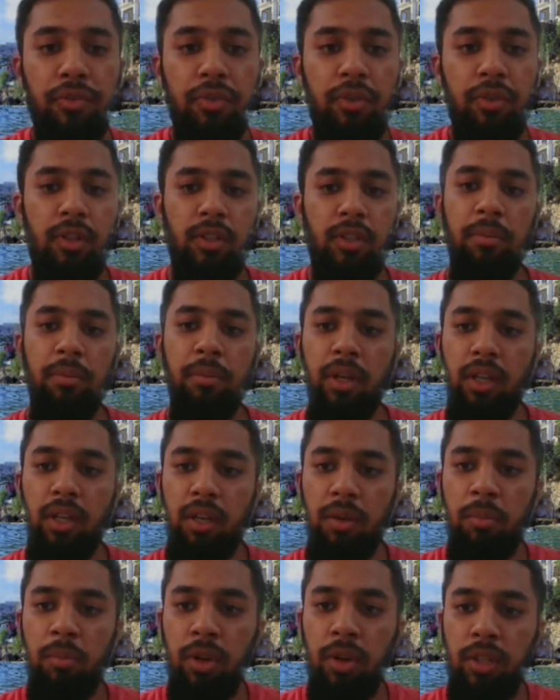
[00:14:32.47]
to my
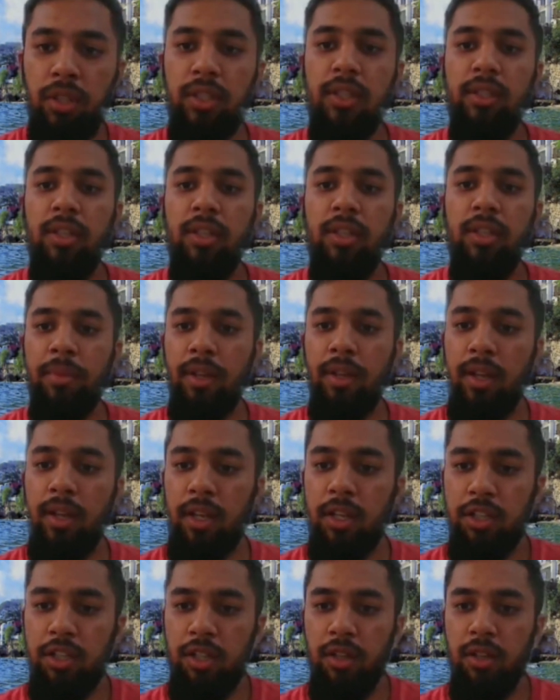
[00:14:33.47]
community, to my
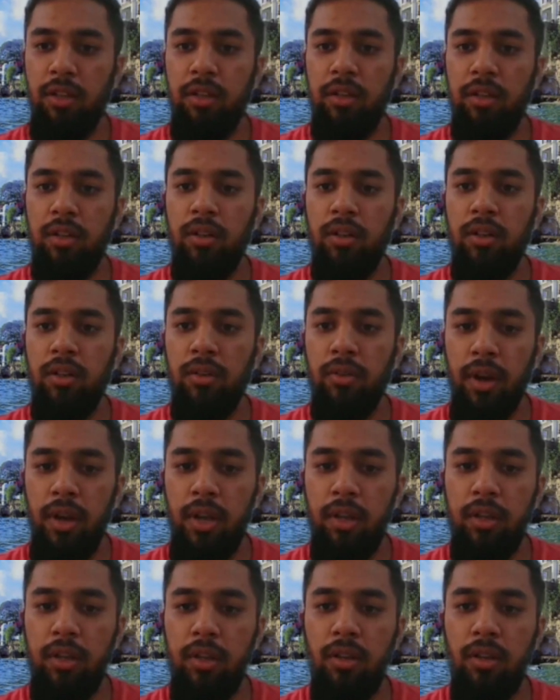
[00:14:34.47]
nation? Right?